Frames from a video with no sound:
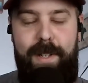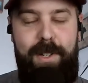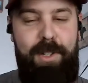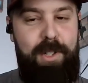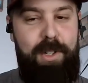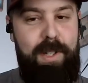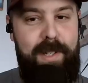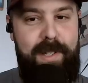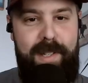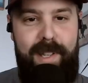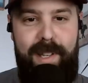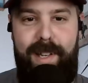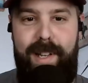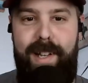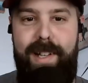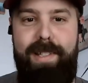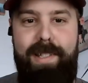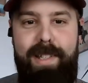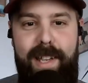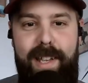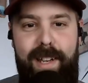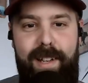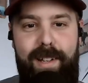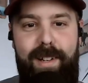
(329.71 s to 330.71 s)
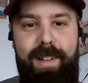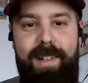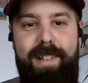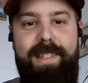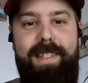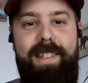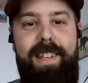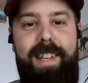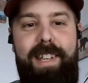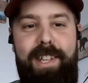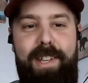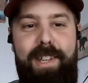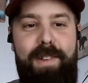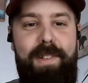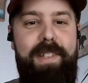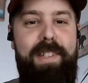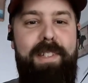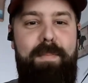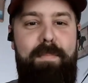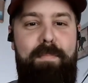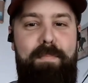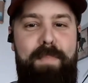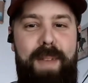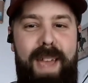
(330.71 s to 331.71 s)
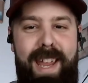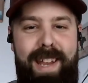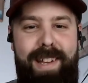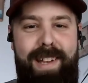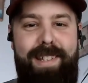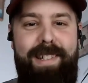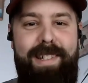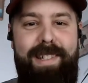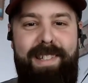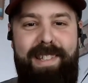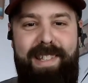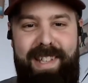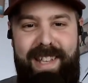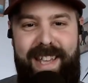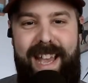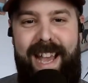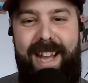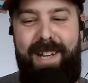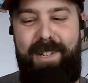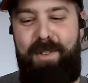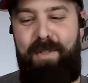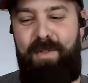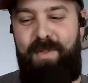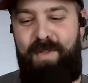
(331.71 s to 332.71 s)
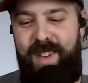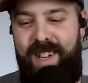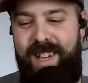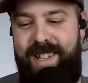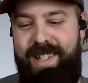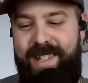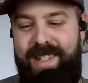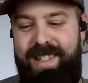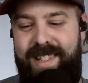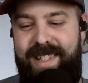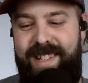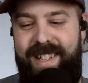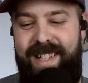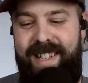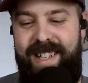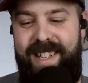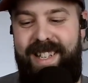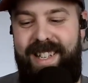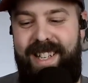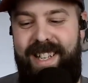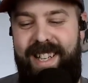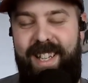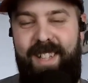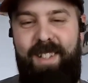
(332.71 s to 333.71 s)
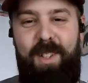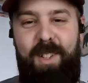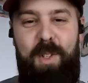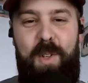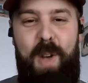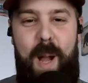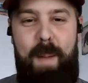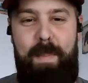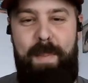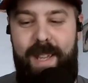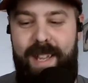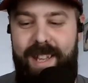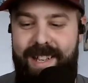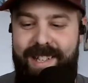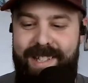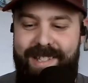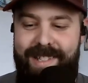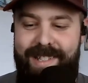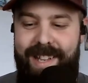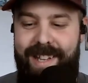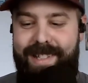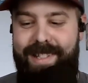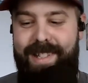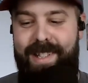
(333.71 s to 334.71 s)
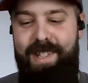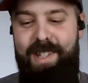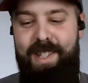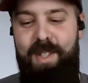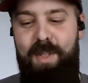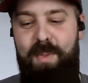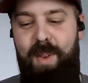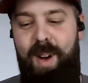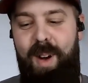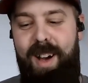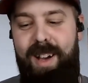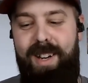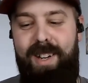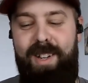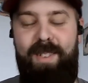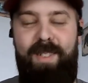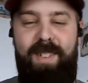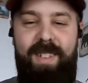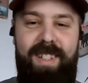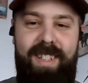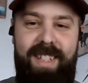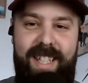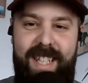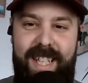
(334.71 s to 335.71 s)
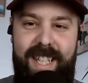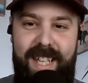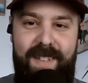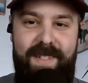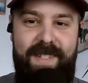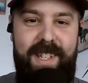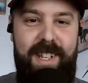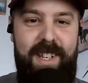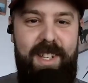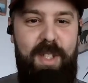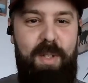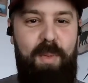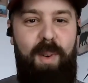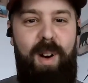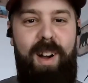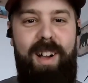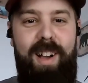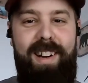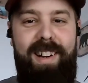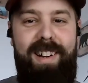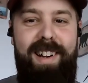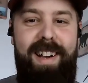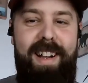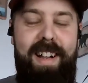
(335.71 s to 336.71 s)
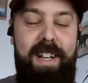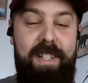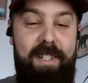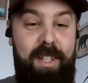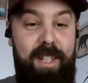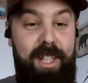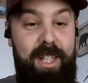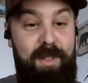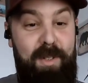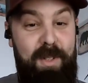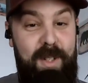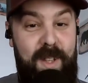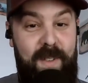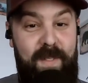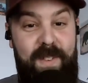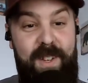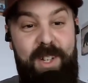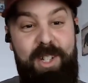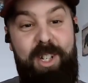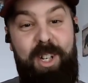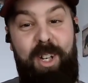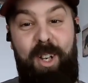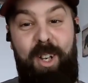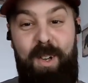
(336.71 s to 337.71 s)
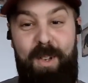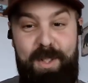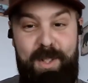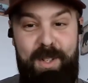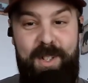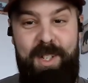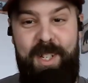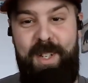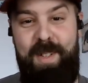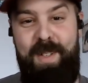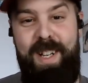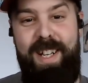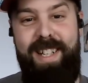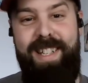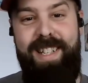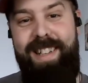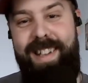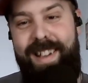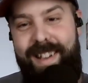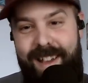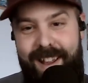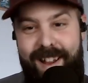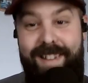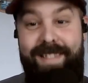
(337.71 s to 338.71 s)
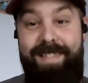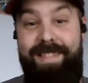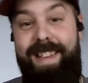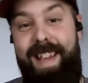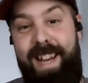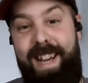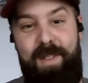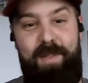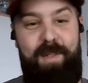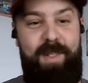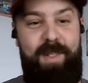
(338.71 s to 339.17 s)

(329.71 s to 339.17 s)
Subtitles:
Just like us anglers, it uses bait to catch fish. It'll drop insects into the water or leaves into the water to lure the fish closer to it, and then it